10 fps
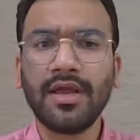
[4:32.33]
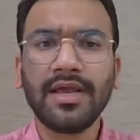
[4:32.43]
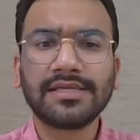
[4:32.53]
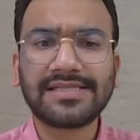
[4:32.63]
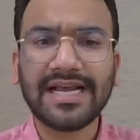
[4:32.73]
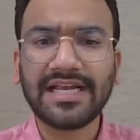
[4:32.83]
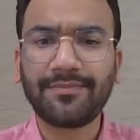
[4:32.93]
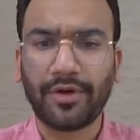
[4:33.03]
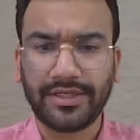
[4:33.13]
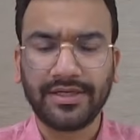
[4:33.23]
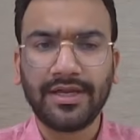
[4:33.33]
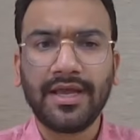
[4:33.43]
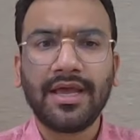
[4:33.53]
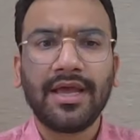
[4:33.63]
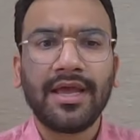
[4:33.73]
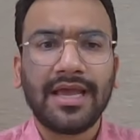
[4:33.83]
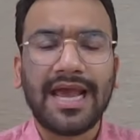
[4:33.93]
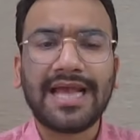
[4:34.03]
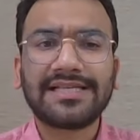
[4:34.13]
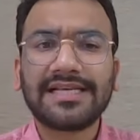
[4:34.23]
Second point,
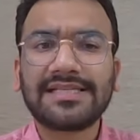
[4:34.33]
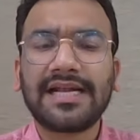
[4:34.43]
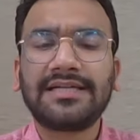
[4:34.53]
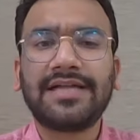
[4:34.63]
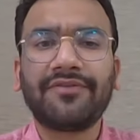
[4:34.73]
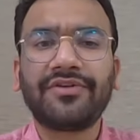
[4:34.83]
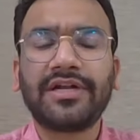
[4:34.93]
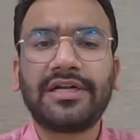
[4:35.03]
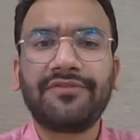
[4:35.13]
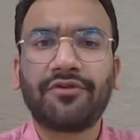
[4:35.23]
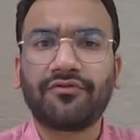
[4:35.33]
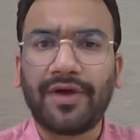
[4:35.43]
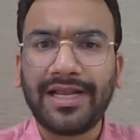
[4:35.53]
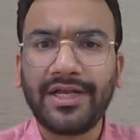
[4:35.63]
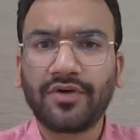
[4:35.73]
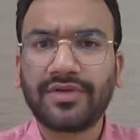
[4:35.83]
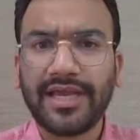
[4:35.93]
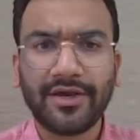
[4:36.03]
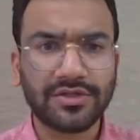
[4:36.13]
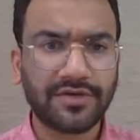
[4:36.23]
as I said, definitely for filing of the
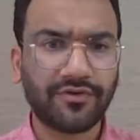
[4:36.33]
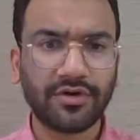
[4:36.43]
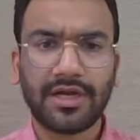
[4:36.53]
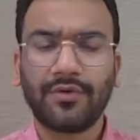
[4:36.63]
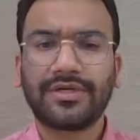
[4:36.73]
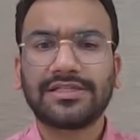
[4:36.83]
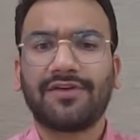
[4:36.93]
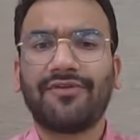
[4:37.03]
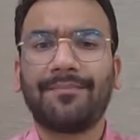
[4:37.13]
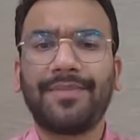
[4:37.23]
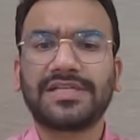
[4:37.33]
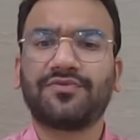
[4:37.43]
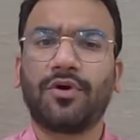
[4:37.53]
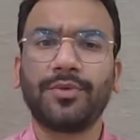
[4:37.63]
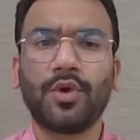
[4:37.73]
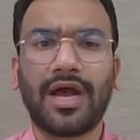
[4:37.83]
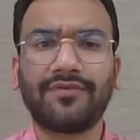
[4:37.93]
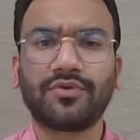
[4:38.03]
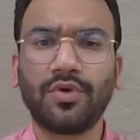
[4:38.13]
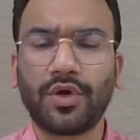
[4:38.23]
AOC4, now it is a web-based form. You
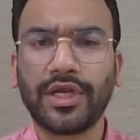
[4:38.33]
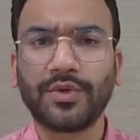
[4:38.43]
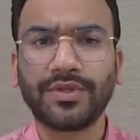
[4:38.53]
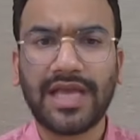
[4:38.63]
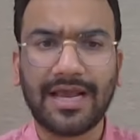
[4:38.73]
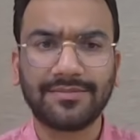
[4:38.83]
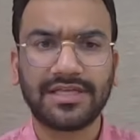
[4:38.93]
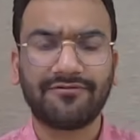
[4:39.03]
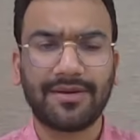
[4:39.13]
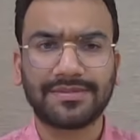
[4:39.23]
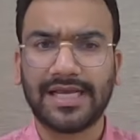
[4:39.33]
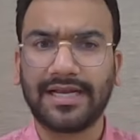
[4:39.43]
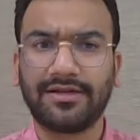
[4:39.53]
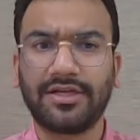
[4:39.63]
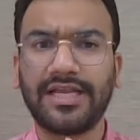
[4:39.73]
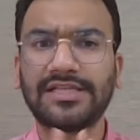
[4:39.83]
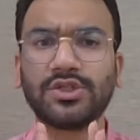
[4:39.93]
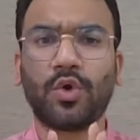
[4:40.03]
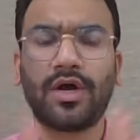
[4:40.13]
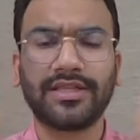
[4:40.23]
have to log in on the MCA website. There is
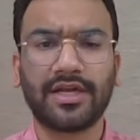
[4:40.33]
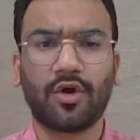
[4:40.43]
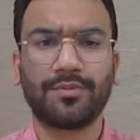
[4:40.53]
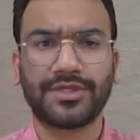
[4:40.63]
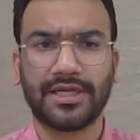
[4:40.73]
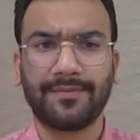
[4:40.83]
no other option.